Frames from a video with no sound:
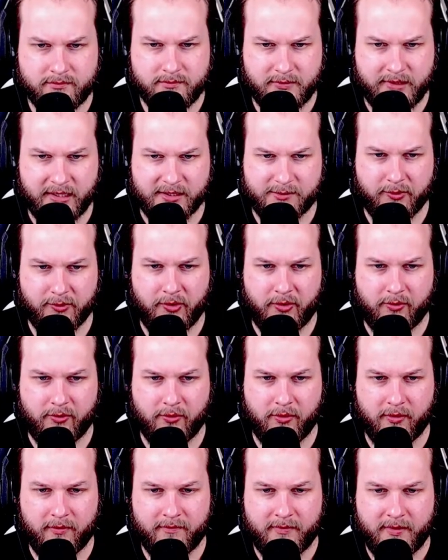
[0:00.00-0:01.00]
That's pretty
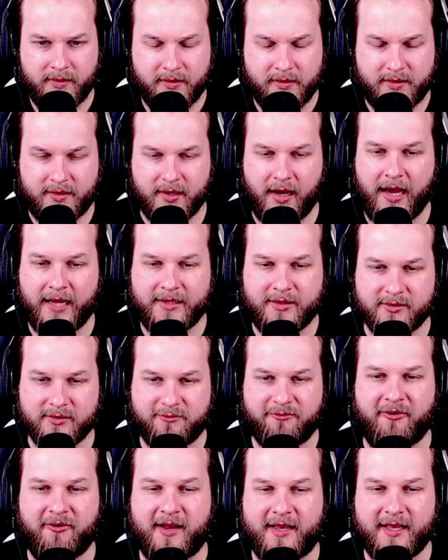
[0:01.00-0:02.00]
cool. God, those
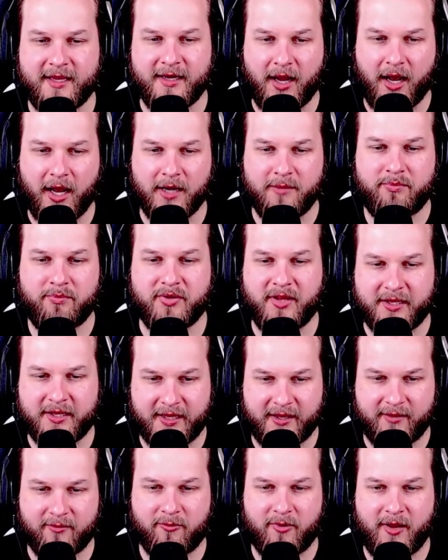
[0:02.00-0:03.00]
fucking
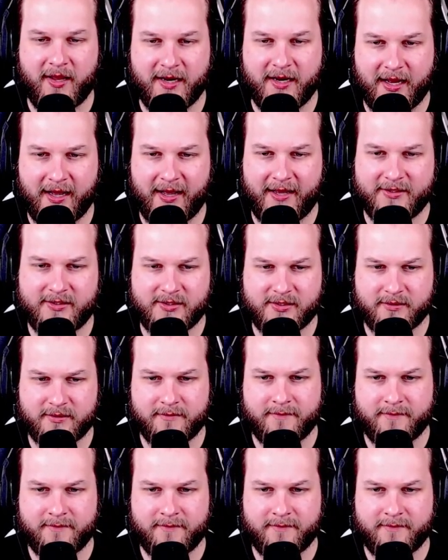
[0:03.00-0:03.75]
unblinking red eyes.